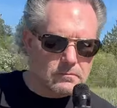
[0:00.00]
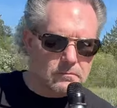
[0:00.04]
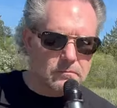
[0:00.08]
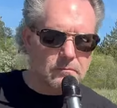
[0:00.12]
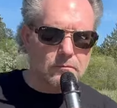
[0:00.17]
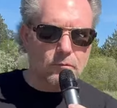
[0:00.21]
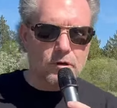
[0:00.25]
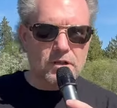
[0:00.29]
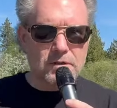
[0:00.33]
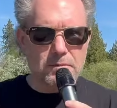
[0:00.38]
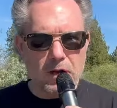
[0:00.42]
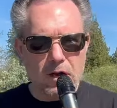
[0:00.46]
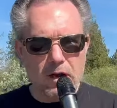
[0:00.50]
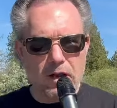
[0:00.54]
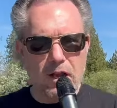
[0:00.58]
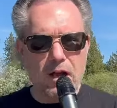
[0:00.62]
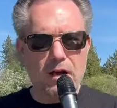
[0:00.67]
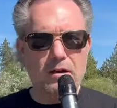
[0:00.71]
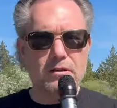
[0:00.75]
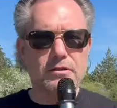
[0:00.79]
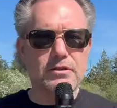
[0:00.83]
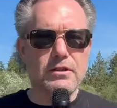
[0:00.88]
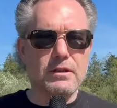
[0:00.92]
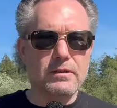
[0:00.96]
Where's
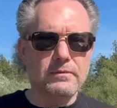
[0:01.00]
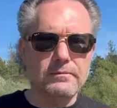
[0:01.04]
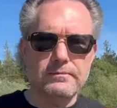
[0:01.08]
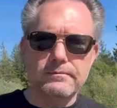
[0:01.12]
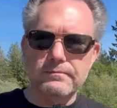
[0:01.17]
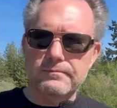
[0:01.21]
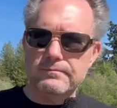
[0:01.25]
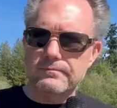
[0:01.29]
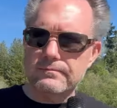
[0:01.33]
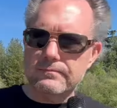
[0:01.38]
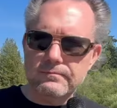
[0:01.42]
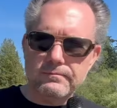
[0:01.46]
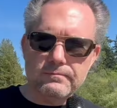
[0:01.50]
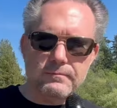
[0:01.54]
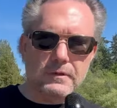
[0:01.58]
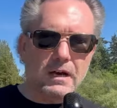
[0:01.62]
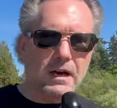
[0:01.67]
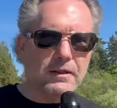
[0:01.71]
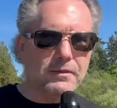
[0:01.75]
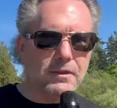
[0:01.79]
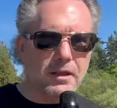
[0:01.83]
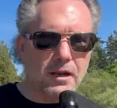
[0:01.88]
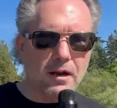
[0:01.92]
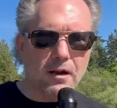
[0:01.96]
Mariology?
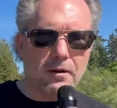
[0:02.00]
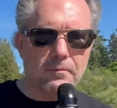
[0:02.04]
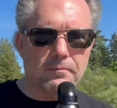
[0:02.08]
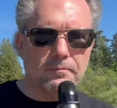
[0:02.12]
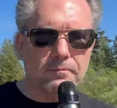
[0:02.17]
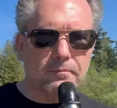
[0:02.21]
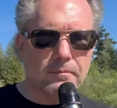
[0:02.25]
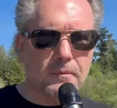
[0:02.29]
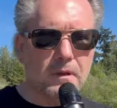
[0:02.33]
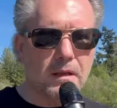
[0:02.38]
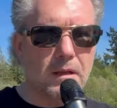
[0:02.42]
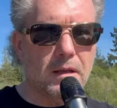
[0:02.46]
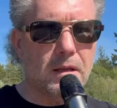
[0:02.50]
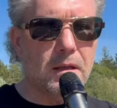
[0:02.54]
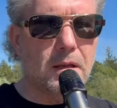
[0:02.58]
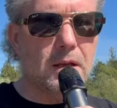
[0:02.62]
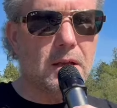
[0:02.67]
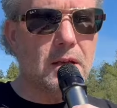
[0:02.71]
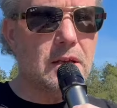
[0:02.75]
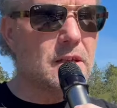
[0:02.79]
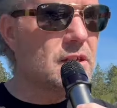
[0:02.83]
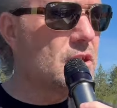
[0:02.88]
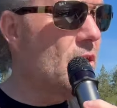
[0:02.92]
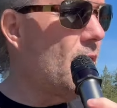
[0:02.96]
Not there.
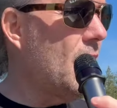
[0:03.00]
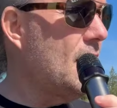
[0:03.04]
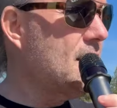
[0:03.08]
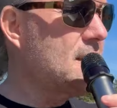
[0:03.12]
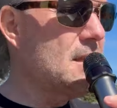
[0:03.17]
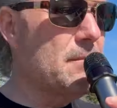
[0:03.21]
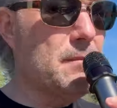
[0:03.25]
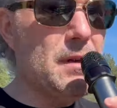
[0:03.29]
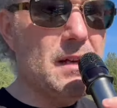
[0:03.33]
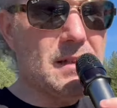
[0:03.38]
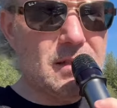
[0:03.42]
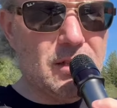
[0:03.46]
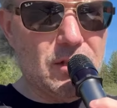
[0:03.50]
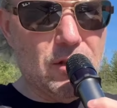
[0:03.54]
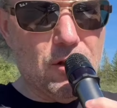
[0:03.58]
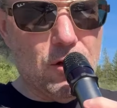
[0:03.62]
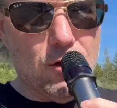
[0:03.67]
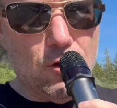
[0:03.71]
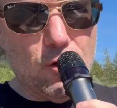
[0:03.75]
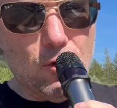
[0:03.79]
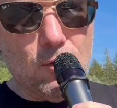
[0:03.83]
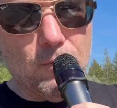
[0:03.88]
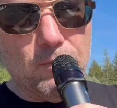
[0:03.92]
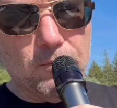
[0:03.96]
So I submit to
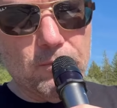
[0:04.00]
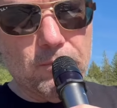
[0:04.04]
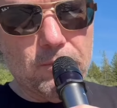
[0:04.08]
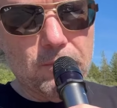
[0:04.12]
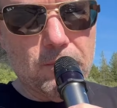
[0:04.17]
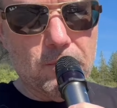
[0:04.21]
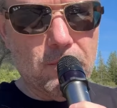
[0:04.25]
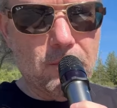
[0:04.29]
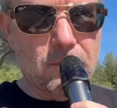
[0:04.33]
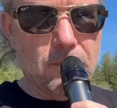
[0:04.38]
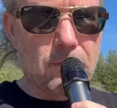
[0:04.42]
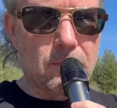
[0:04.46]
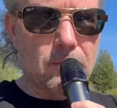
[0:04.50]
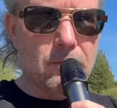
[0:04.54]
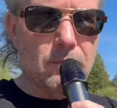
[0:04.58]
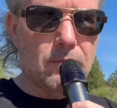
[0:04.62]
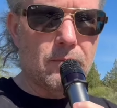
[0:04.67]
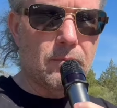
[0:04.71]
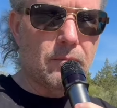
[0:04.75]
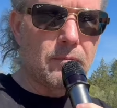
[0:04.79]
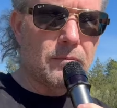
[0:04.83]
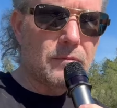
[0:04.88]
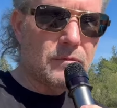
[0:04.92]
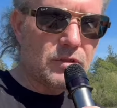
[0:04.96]
you
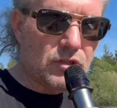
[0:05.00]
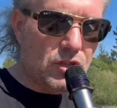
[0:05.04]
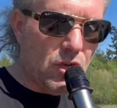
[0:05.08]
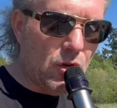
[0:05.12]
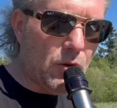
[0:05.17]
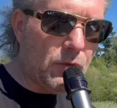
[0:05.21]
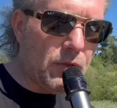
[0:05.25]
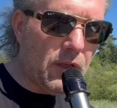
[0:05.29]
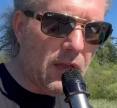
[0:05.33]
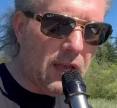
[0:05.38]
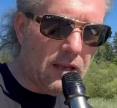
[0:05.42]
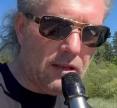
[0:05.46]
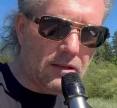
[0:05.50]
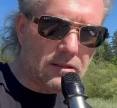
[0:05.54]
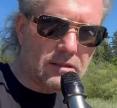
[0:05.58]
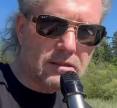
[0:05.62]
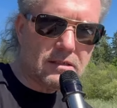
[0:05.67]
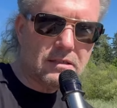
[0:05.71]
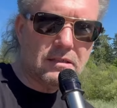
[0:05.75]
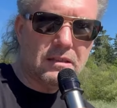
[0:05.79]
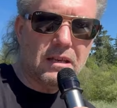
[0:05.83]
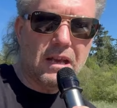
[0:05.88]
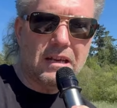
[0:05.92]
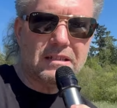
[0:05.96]
Two
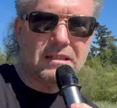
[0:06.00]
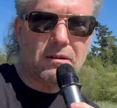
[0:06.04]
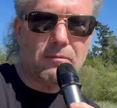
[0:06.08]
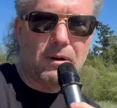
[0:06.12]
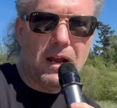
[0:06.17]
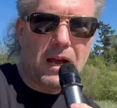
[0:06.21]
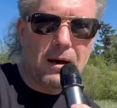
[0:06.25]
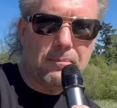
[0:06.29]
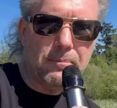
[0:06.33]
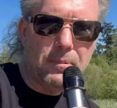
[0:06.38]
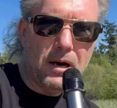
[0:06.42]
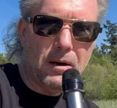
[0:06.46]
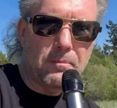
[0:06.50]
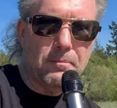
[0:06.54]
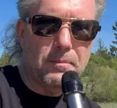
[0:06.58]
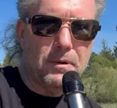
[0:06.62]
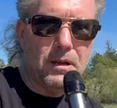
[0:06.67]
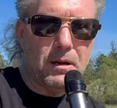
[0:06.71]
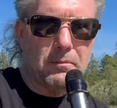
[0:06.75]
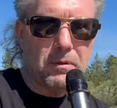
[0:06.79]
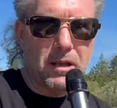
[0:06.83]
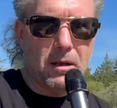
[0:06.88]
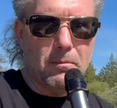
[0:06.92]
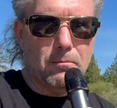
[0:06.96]
things as I wrap up,
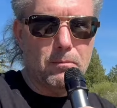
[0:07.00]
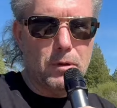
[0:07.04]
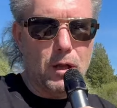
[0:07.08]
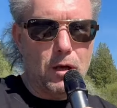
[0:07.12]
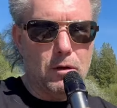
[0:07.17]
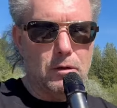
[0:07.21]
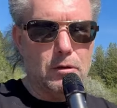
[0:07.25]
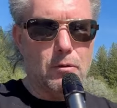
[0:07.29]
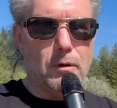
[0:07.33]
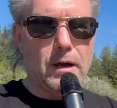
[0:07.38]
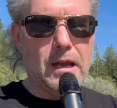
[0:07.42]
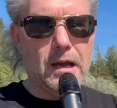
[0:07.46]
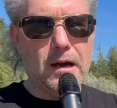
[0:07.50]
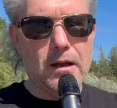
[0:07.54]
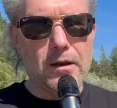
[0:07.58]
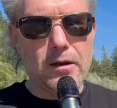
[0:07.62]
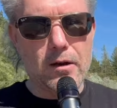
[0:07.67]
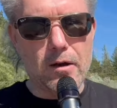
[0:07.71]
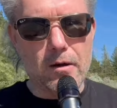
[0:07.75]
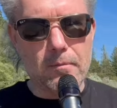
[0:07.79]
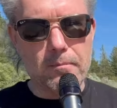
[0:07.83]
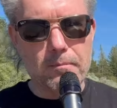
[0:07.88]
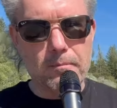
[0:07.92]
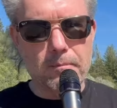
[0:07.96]
and I'm getting blown away out
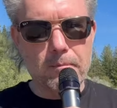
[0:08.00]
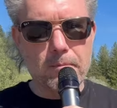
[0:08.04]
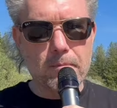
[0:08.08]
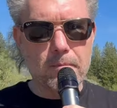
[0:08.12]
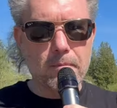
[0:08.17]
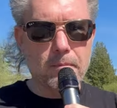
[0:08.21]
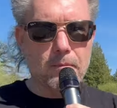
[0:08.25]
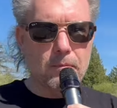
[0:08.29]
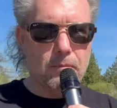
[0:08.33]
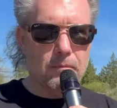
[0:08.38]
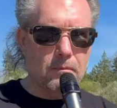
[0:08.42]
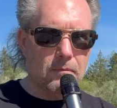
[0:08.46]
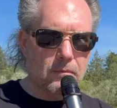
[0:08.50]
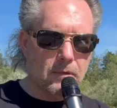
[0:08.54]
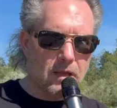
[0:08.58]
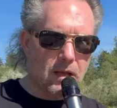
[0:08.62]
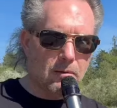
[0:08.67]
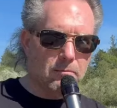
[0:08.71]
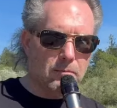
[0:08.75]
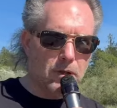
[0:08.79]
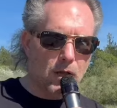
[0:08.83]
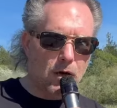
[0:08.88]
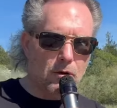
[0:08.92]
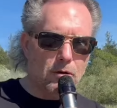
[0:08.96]
here.
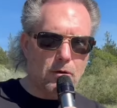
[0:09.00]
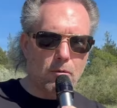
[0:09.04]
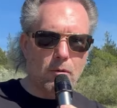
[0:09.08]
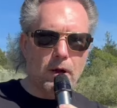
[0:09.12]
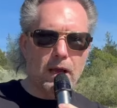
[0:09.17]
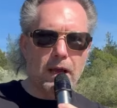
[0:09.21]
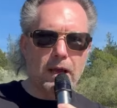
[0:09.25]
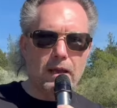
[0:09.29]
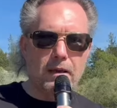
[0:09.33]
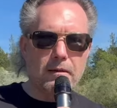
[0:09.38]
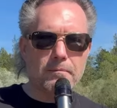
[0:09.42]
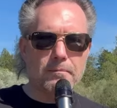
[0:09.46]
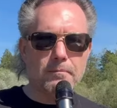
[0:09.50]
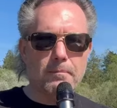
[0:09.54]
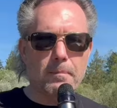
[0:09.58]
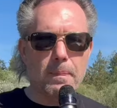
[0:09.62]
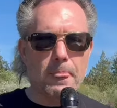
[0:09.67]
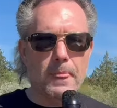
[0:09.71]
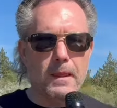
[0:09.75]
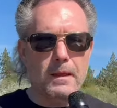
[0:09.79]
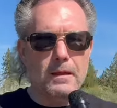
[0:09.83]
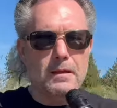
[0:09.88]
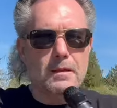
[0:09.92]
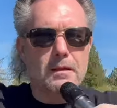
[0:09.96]
Getting blown away.
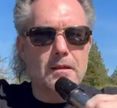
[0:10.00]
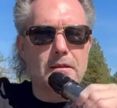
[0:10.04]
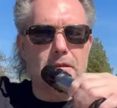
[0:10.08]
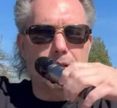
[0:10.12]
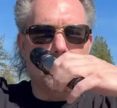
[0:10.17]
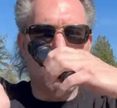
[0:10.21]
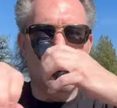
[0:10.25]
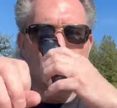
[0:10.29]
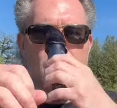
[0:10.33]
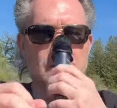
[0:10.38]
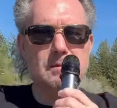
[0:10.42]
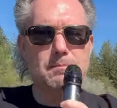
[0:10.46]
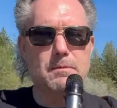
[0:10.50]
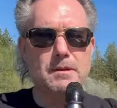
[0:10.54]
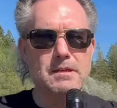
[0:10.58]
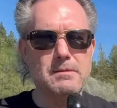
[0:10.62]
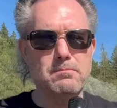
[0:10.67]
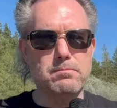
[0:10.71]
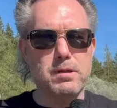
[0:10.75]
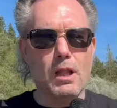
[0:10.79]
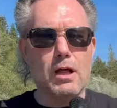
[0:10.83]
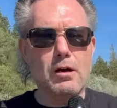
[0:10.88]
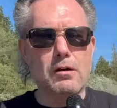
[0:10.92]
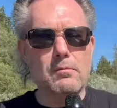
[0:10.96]
The Holy Spirit's
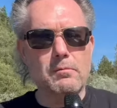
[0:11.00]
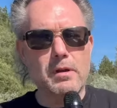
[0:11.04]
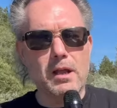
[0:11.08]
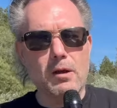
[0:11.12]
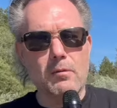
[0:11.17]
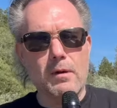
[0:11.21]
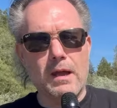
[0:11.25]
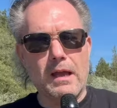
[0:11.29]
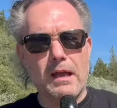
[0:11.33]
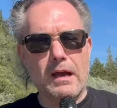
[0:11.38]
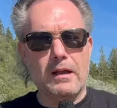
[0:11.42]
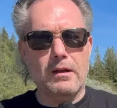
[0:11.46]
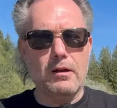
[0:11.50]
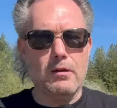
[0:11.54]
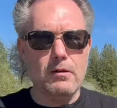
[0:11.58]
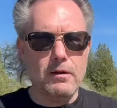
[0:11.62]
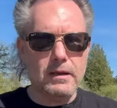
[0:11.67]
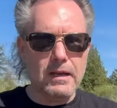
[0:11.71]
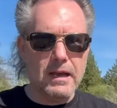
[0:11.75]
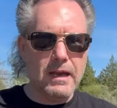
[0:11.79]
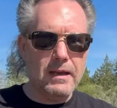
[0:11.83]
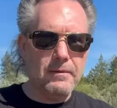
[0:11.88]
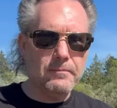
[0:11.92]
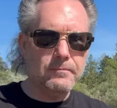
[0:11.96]
blowing me away out here,
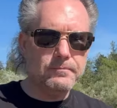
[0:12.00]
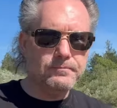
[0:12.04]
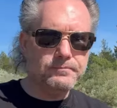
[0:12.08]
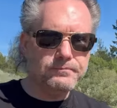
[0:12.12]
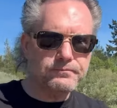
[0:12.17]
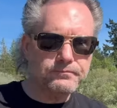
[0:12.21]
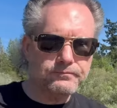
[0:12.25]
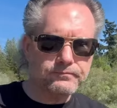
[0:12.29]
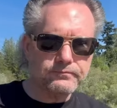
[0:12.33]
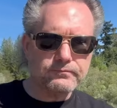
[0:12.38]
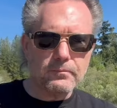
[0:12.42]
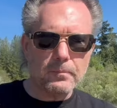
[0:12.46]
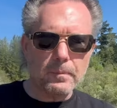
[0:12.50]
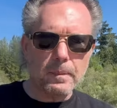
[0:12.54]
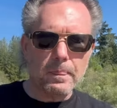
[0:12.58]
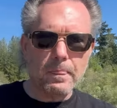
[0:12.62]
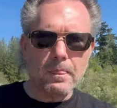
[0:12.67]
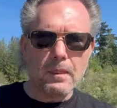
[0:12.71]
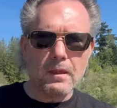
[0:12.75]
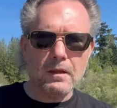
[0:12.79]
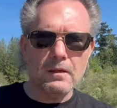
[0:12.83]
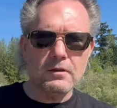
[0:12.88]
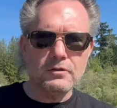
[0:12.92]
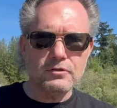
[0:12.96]
okay?
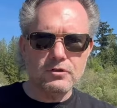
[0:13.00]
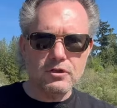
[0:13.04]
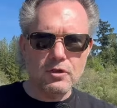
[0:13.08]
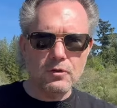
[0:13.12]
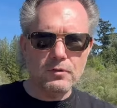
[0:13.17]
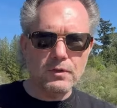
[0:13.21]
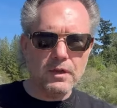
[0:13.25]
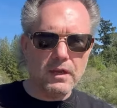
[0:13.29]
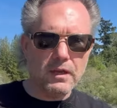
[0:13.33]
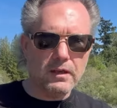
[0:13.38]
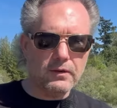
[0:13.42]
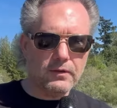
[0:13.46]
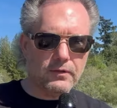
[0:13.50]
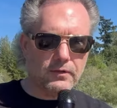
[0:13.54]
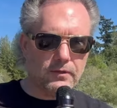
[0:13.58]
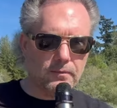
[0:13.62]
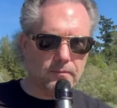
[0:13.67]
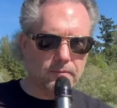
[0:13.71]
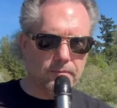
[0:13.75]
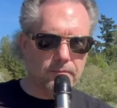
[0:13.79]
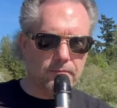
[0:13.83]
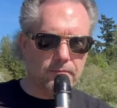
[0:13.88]
Two things.